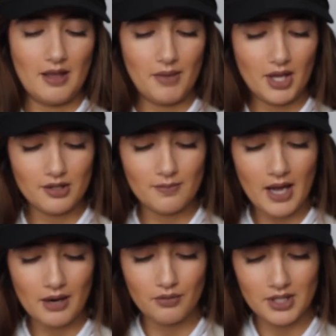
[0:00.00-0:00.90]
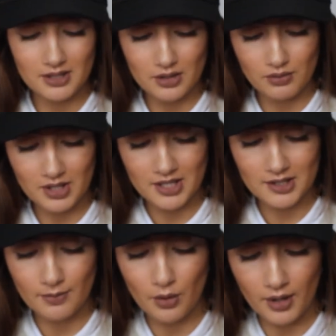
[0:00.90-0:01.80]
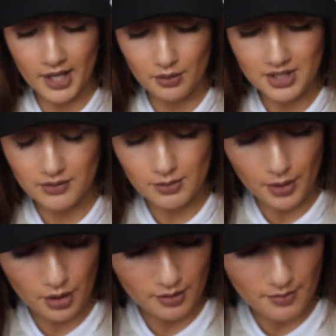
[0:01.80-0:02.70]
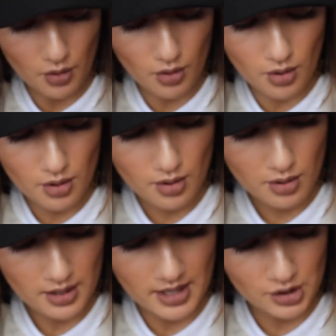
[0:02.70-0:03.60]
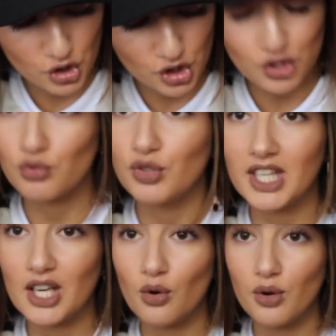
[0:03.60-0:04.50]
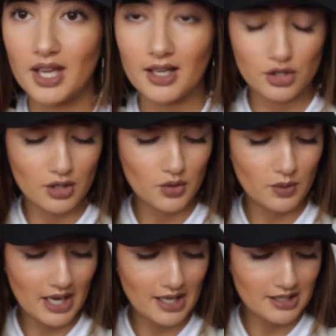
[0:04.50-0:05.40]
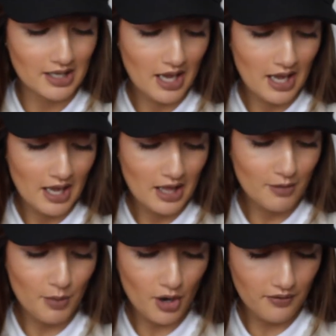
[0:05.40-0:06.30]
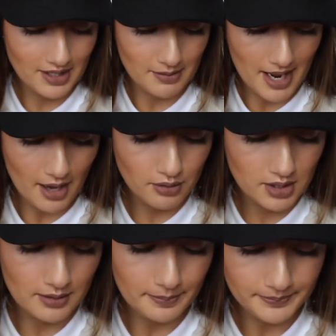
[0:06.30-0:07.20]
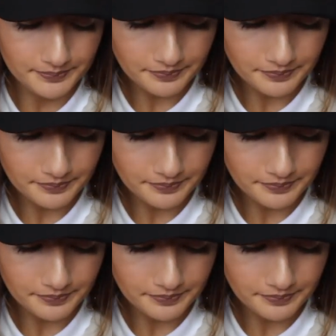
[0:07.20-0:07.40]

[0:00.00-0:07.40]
And because my wrist is really small, I always have to poke more and it's just really annoying. So this one has the perfect amount.